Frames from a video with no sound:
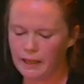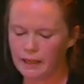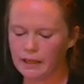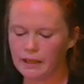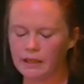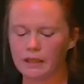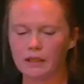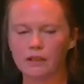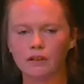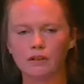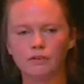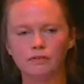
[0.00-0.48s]

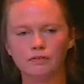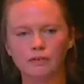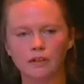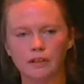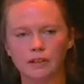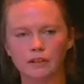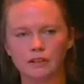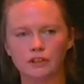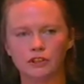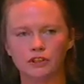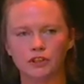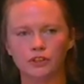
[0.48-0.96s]
In our
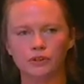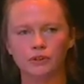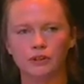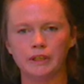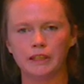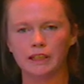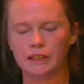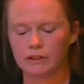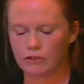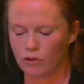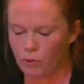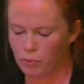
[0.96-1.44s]
first 2
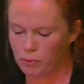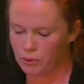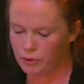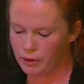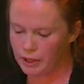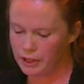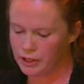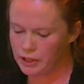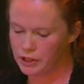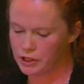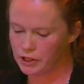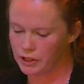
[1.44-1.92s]
years of
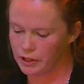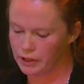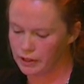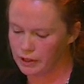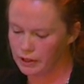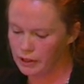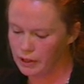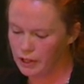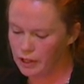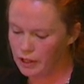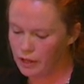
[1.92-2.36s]
operation,